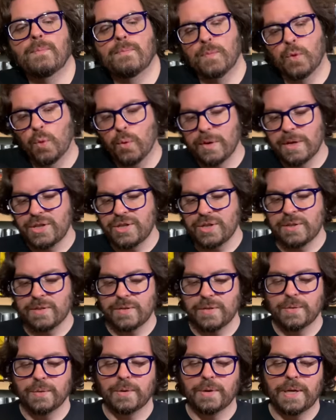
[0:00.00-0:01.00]
origin
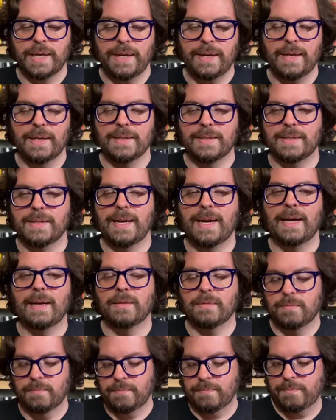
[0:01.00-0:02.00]
story is
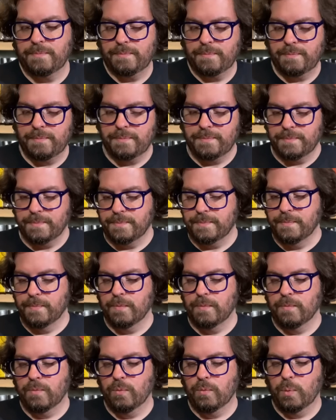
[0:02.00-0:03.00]
that
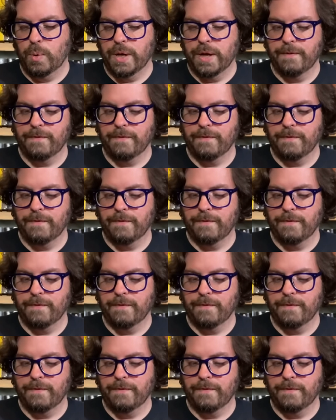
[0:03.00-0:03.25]
one